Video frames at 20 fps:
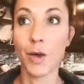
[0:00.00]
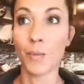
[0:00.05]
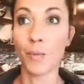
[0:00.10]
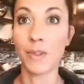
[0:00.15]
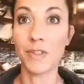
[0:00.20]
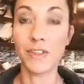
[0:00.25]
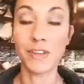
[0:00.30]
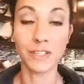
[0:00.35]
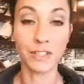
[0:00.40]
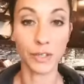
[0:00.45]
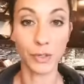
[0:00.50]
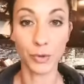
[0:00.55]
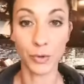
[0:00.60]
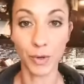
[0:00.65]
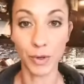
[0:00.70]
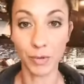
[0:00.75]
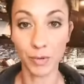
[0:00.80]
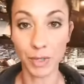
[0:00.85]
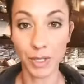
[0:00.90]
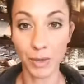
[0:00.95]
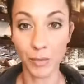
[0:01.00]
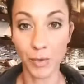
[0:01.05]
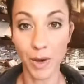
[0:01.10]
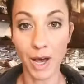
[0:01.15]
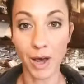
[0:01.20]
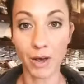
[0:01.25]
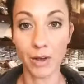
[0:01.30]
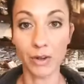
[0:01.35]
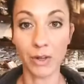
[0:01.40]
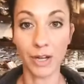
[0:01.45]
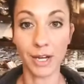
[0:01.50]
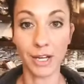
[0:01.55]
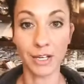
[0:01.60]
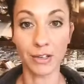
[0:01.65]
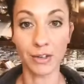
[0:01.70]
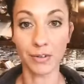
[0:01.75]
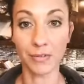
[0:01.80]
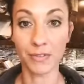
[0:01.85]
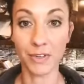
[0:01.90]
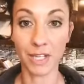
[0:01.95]
when things are going really well
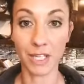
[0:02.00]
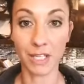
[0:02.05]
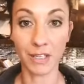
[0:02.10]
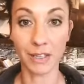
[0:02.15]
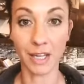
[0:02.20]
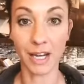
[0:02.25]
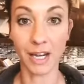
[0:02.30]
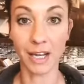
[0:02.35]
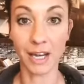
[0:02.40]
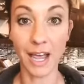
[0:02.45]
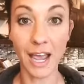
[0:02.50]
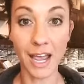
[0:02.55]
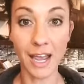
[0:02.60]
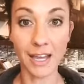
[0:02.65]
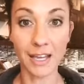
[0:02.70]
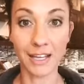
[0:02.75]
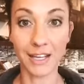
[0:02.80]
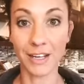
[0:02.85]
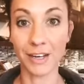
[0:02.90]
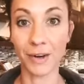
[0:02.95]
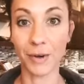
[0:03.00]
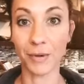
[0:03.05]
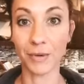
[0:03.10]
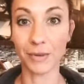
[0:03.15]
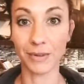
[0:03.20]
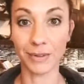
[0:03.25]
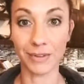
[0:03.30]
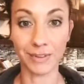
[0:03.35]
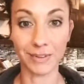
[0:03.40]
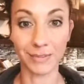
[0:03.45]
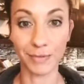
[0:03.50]
and you're feeling like hey you know